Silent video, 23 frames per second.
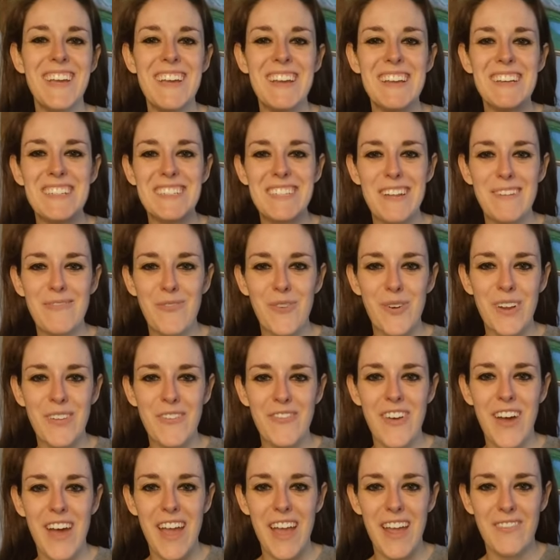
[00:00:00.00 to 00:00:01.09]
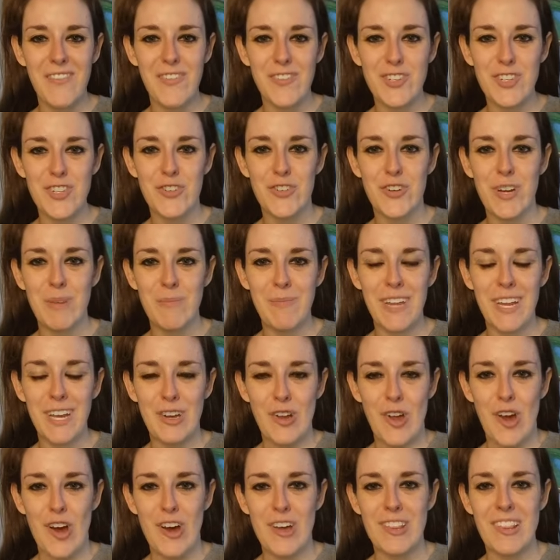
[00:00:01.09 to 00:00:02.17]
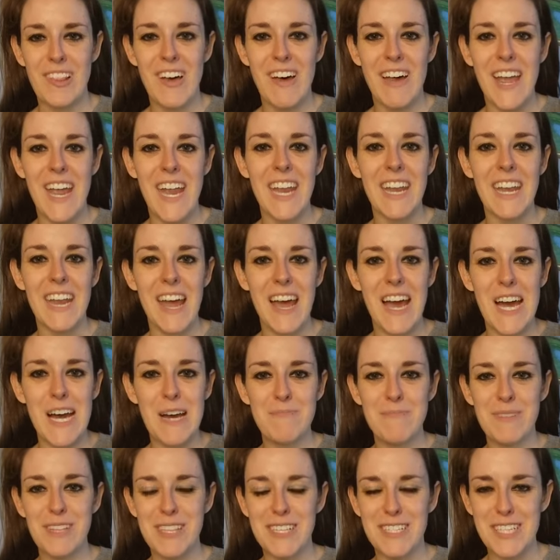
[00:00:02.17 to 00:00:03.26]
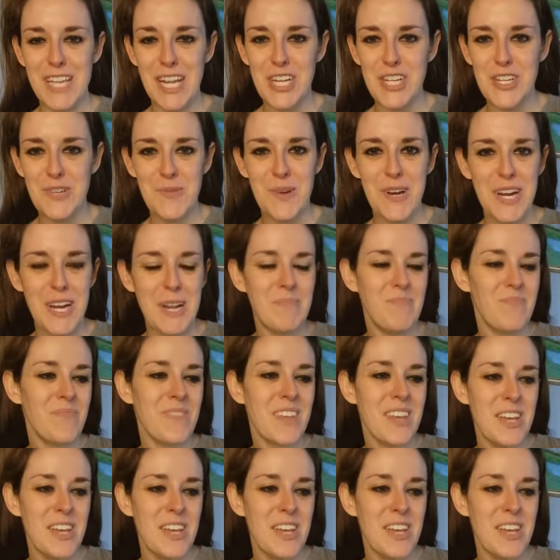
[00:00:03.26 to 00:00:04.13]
10:45 streaming online in the sanctuary.